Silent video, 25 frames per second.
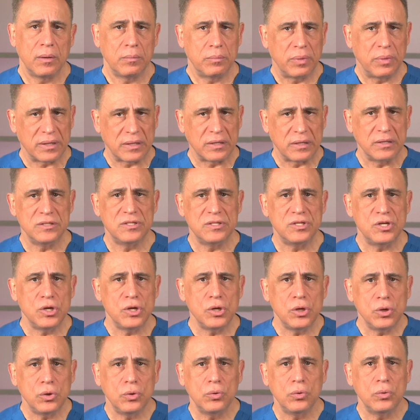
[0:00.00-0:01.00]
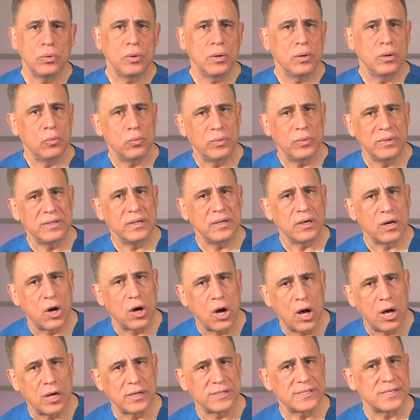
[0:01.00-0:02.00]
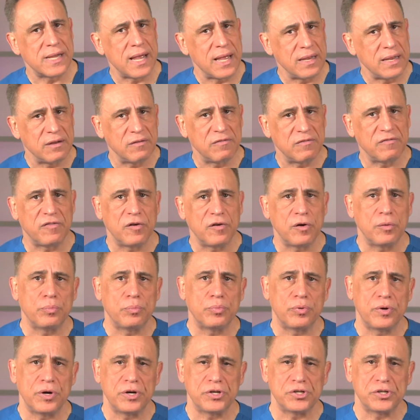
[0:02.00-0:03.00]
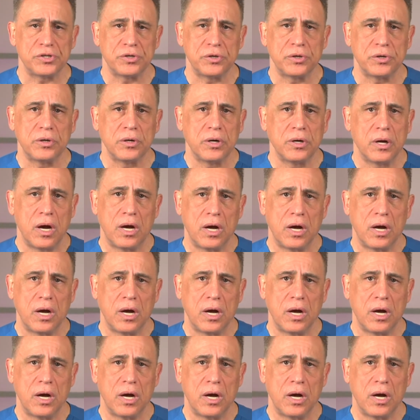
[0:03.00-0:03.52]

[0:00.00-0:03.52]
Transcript: but continue with the gauze and the firm pressure